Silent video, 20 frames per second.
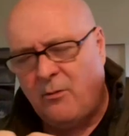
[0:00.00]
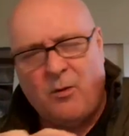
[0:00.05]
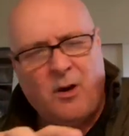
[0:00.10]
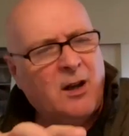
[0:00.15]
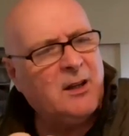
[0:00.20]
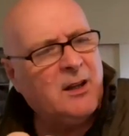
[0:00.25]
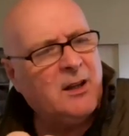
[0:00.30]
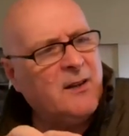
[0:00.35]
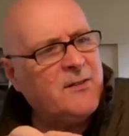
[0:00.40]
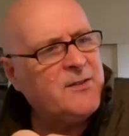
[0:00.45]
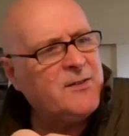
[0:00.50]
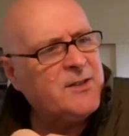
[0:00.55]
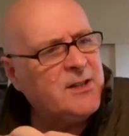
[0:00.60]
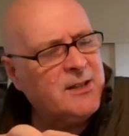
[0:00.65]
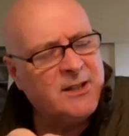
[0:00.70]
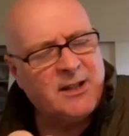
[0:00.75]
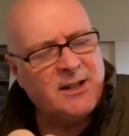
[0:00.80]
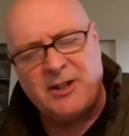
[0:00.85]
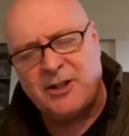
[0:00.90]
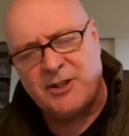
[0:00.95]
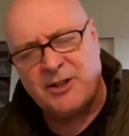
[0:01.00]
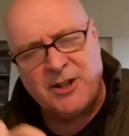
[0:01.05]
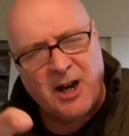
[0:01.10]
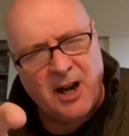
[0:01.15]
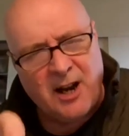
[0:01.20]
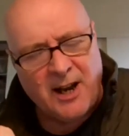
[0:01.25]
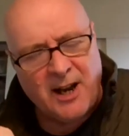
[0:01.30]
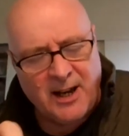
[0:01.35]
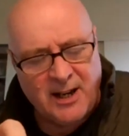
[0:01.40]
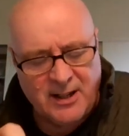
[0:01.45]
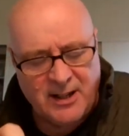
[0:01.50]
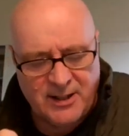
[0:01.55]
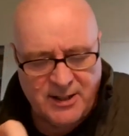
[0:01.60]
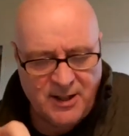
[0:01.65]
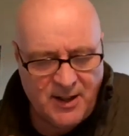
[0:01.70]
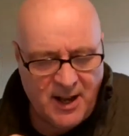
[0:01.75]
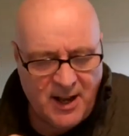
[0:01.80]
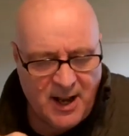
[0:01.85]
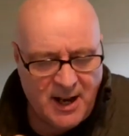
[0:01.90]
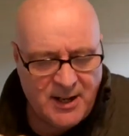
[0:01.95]
Wildlife certainly just clings
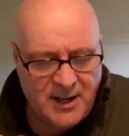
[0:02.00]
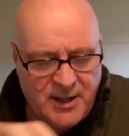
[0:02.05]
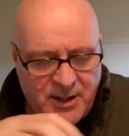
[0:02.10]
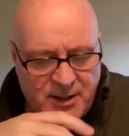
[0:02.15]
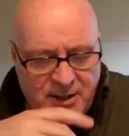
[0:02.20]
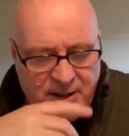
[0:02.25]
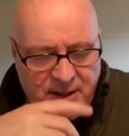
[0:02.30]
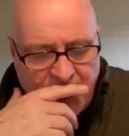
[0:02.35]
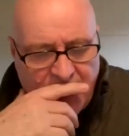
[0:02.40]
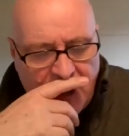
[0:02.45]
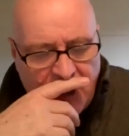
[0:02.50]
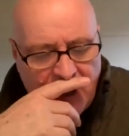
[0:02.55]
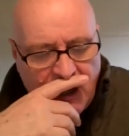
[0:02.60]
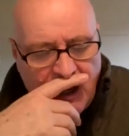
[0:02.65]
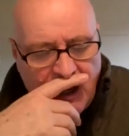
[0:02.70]
to the edges.